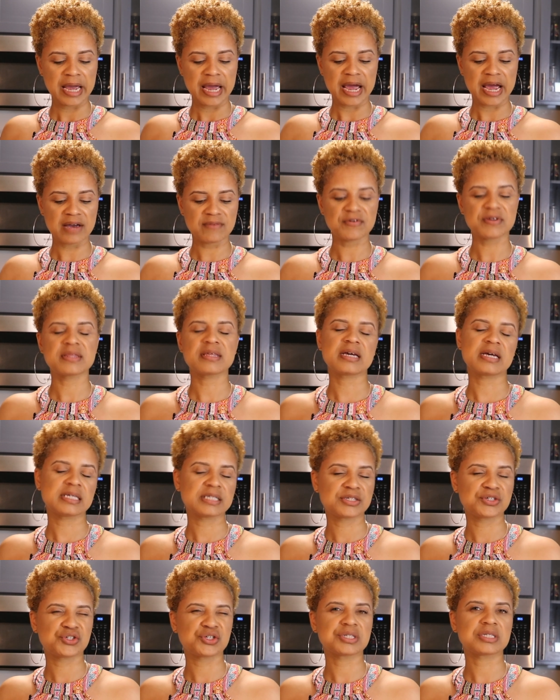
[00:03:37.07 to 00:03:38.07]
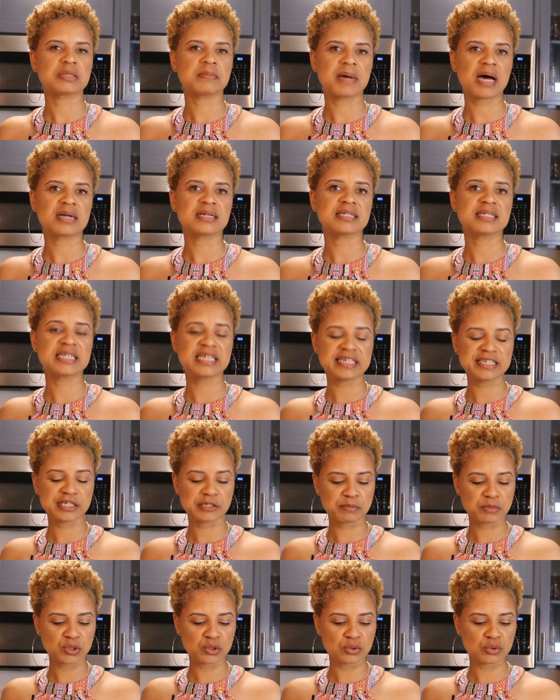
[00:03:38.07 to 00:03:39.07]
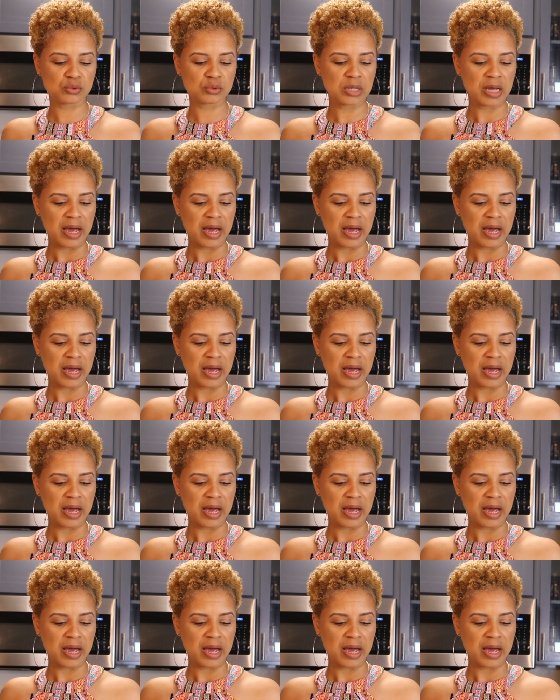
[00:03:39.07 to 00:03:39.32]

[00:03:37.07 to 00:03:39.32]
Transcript: everything is just about a teaspoon.